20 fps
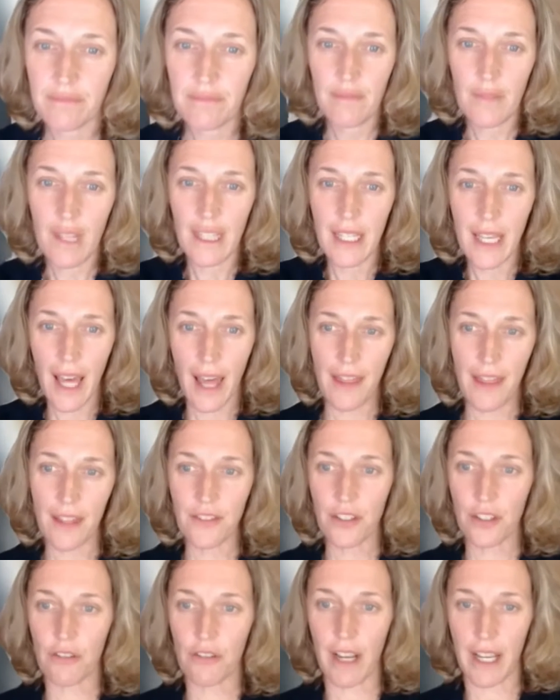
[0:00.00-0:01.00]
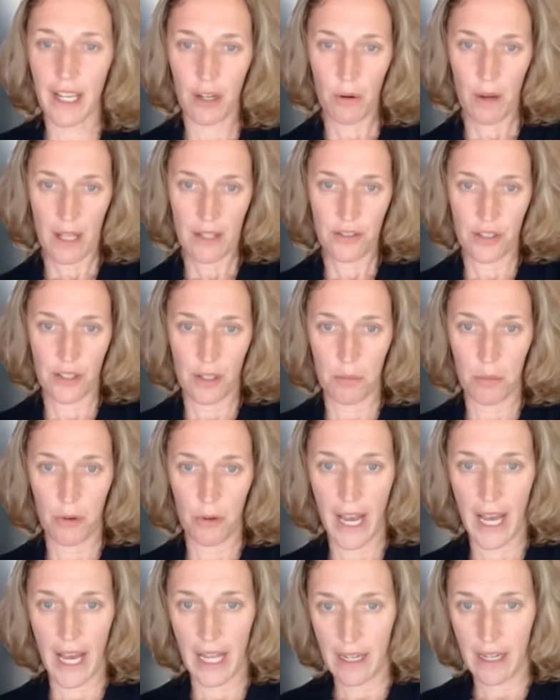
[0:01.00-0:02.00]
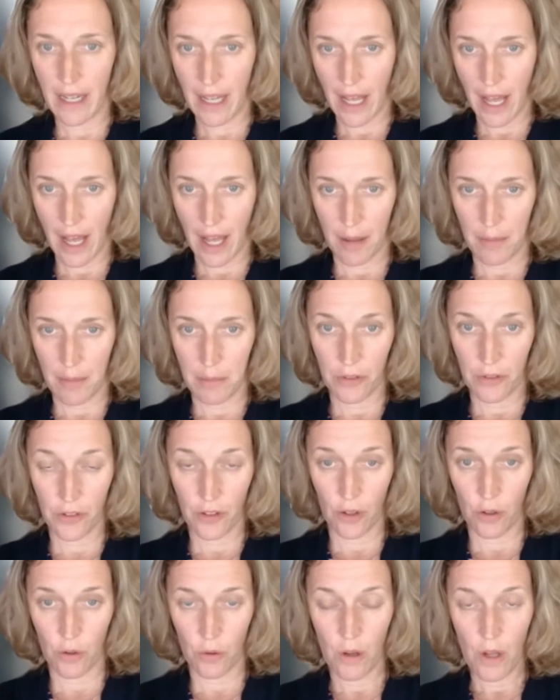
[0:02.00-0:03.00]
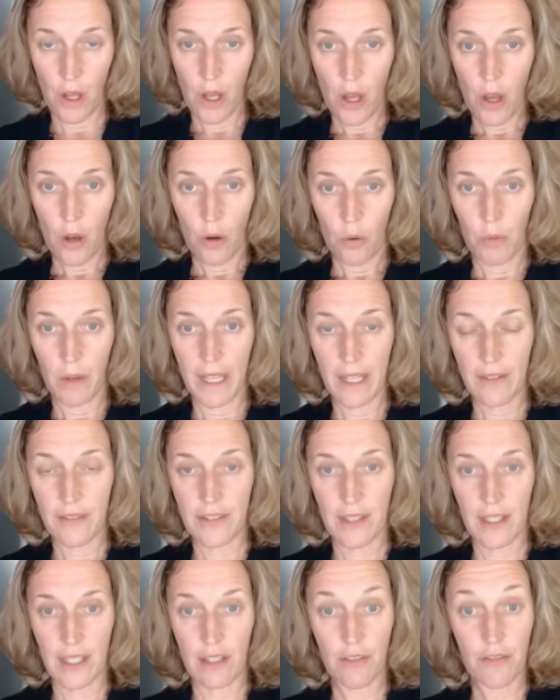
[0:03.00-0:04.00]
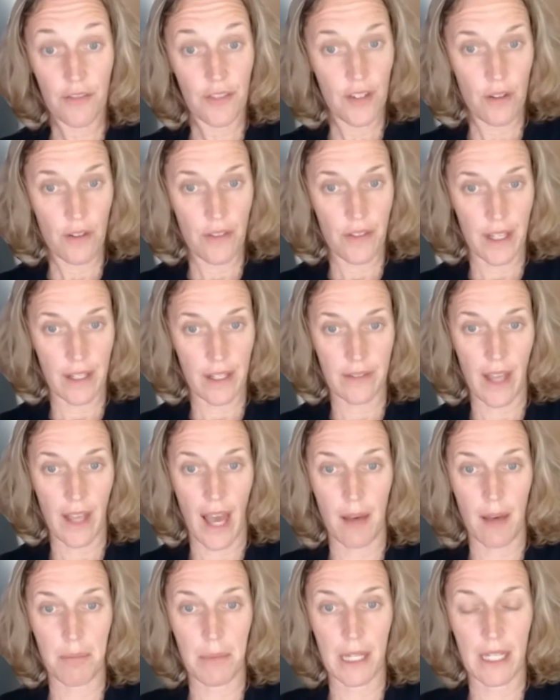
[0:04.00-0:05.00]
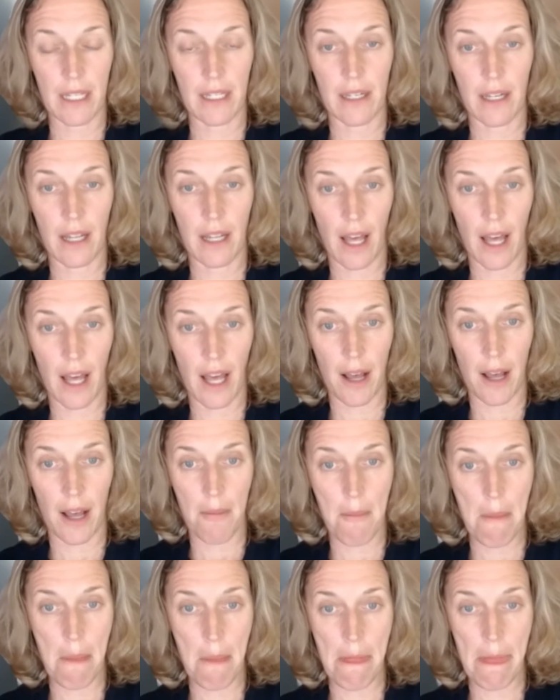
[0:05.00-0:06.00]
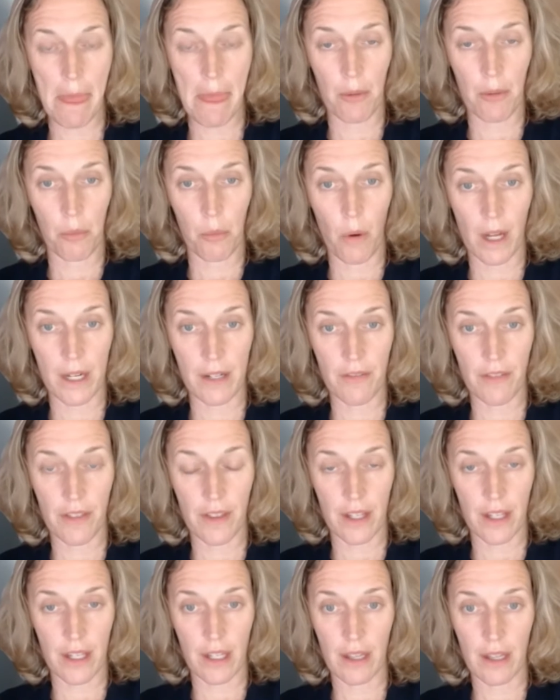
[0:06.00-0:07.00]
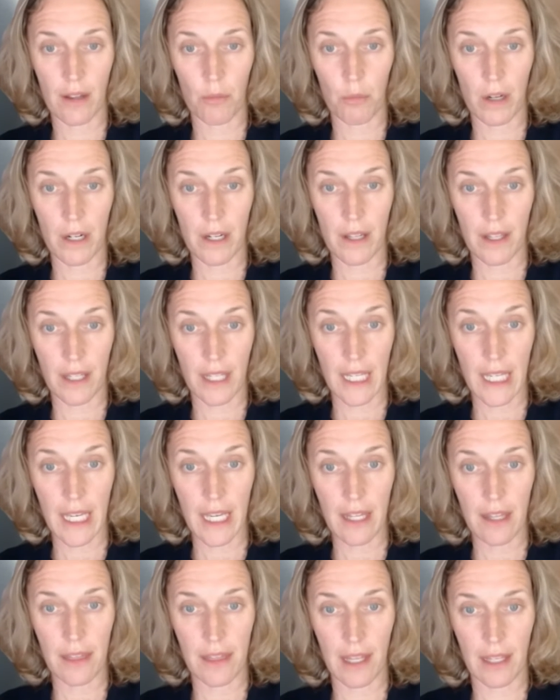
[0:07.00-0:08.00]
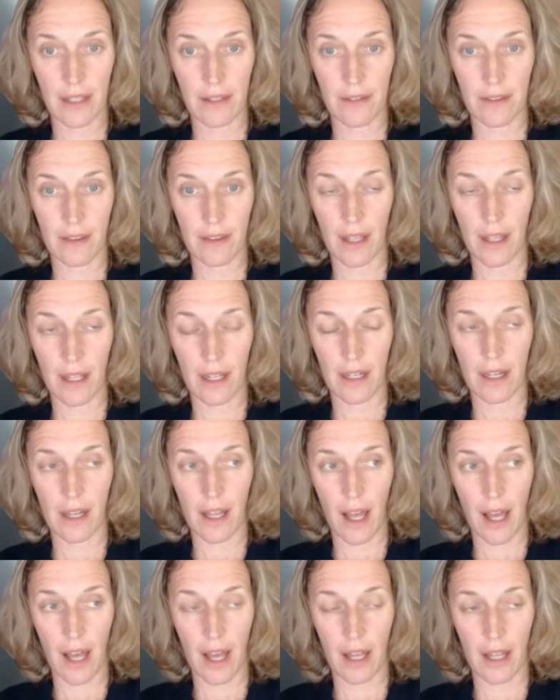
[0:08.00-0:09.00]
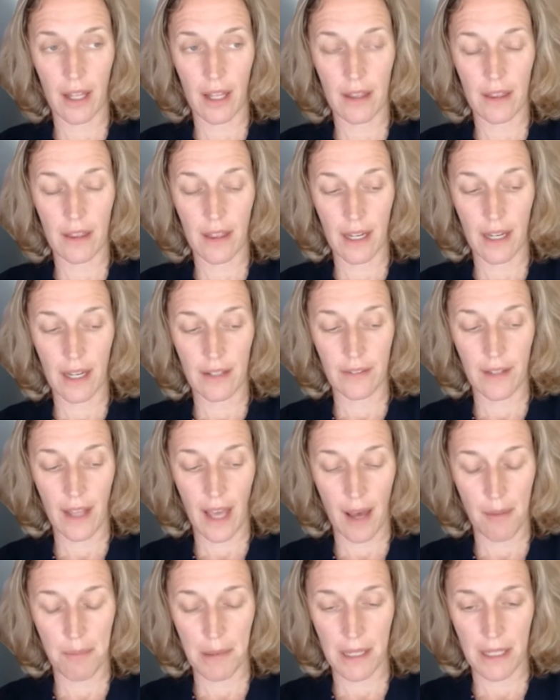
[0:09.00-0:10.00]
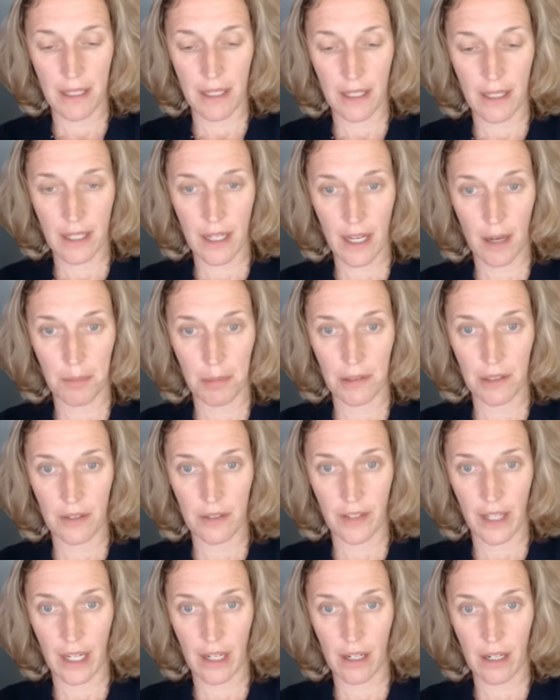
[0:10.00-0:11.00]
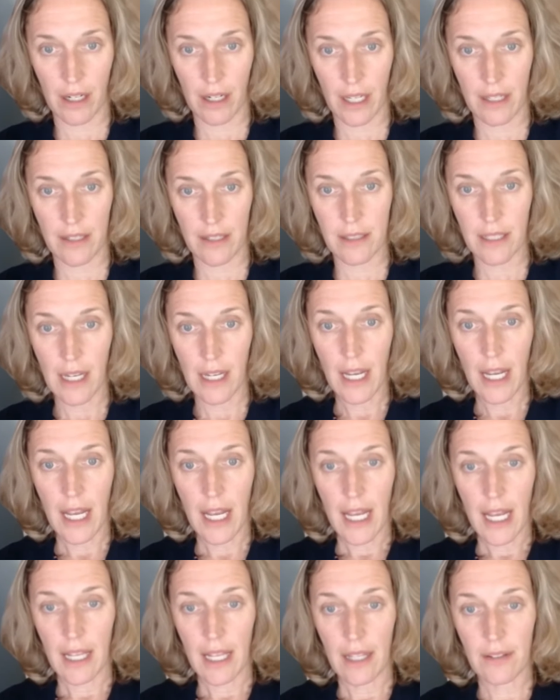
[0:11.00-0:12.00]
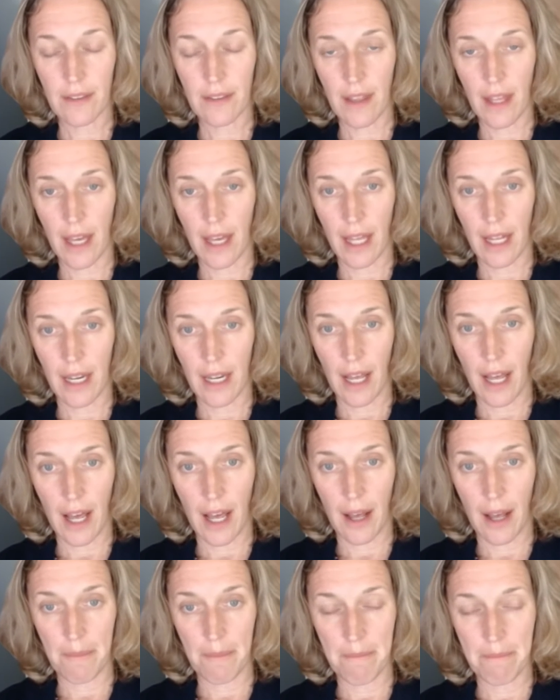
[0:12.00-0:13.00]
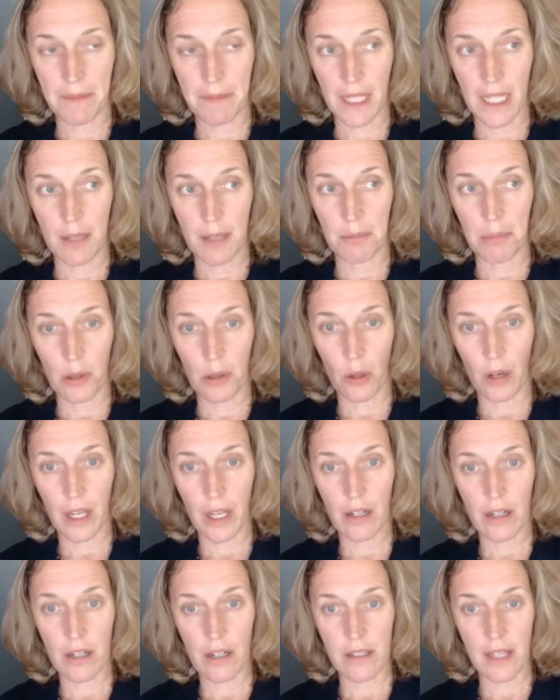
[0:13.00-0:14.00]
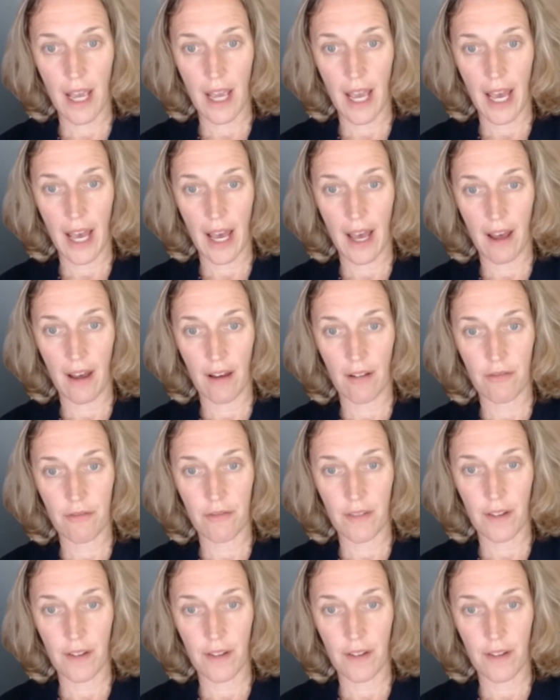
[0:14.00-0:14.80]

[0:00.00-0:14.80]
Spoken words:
Yeah, that's a great question, Brad. So we have seen a few things happen. One of the key things that that has happened in a couple of areas is that employers have